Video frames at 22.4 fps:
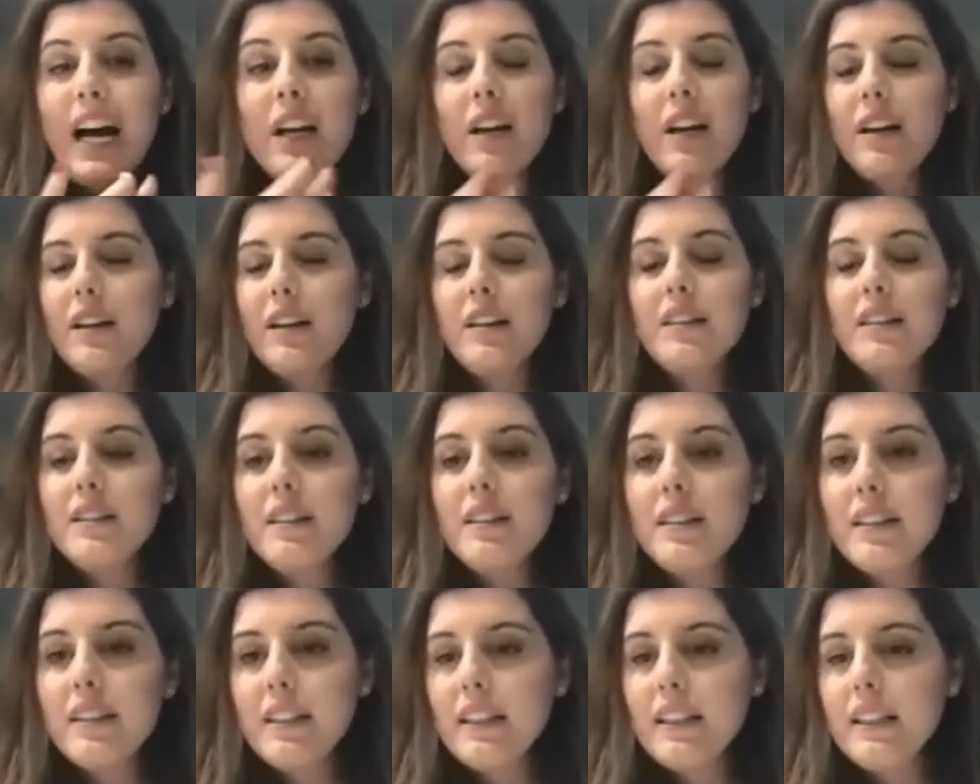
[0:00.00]
in
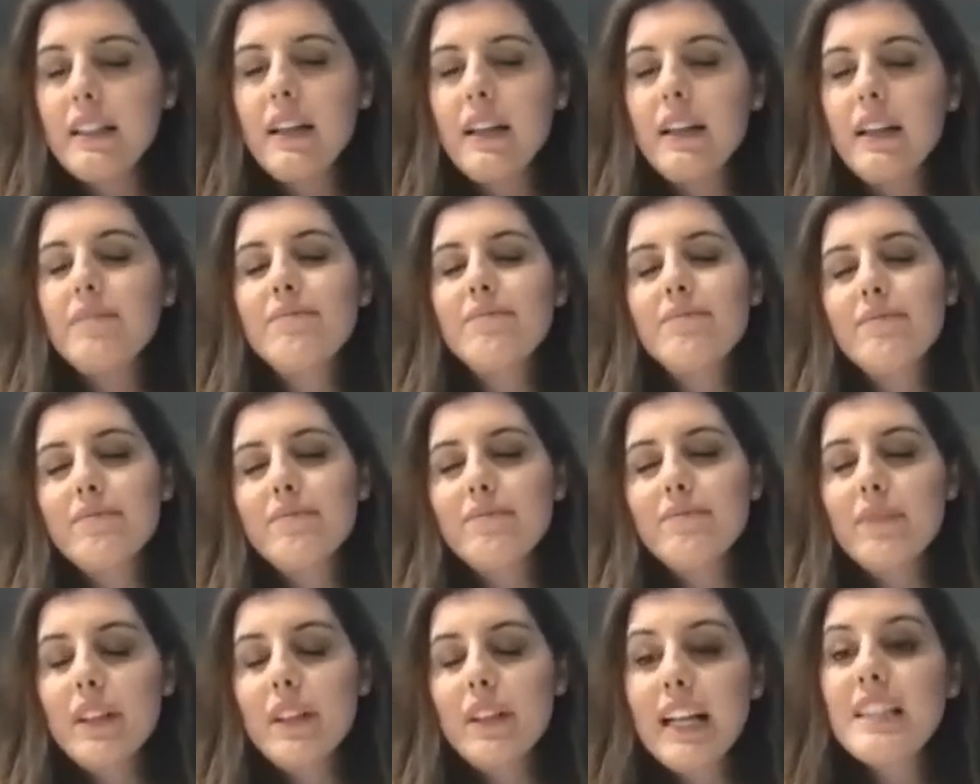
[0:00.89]
the
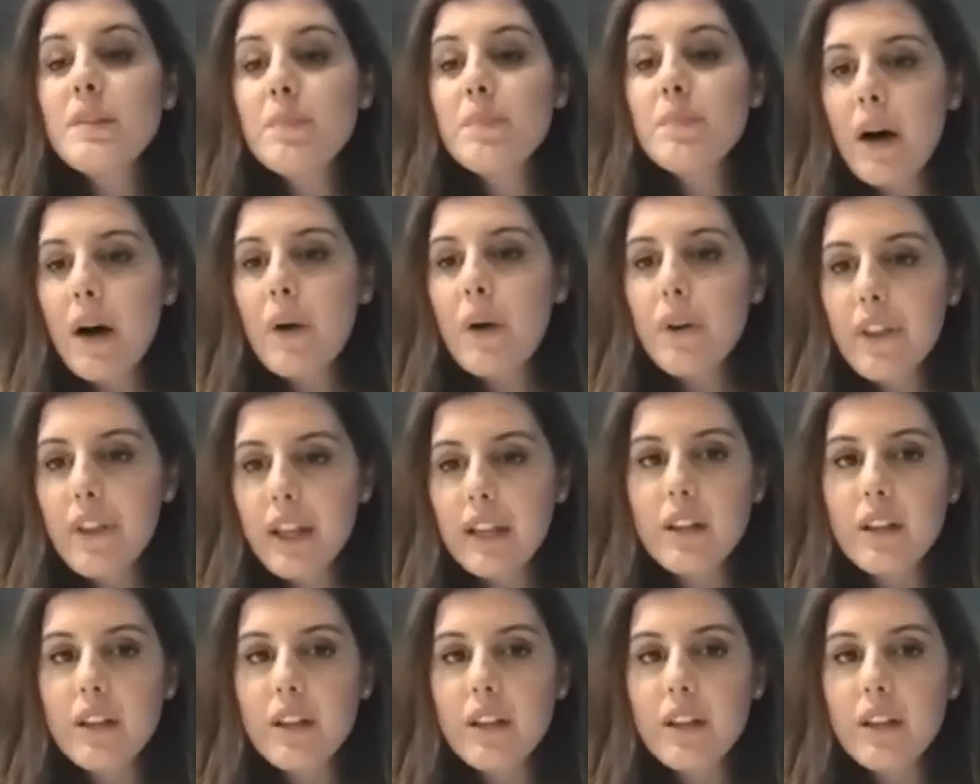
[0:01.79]
lens power that it